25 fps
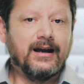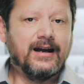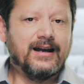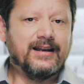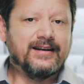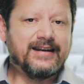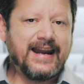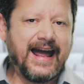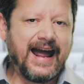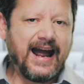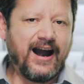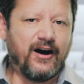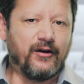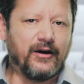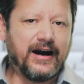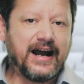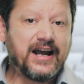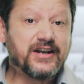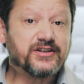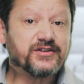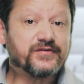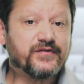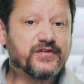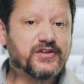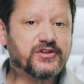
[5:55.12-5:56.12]
Now,
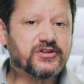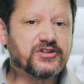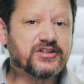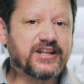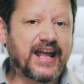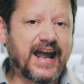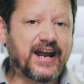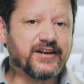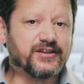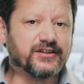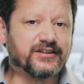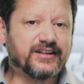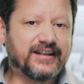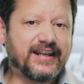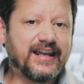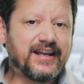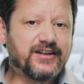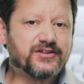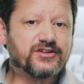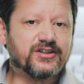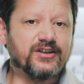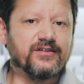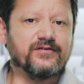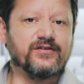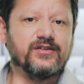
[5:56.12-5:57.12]
as for the standard
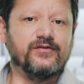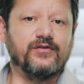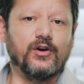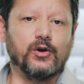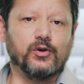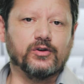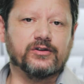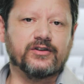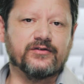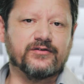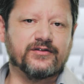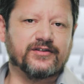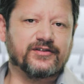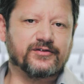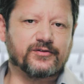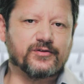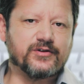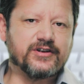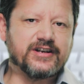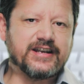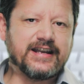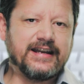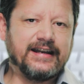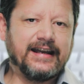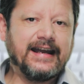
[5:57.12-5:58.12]
kit of the Vulcan
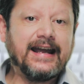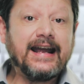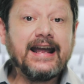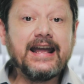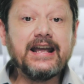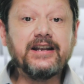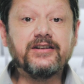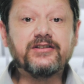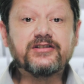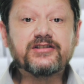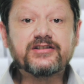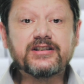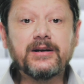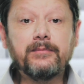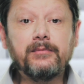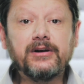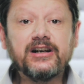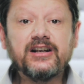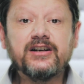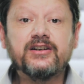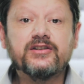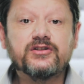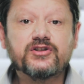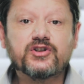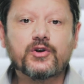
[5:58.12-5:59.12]
3, it's
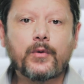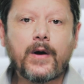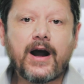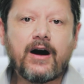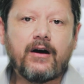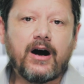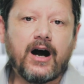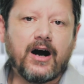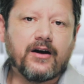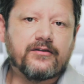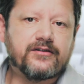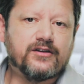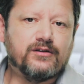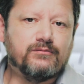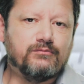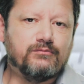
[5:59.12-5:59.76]
similar to our other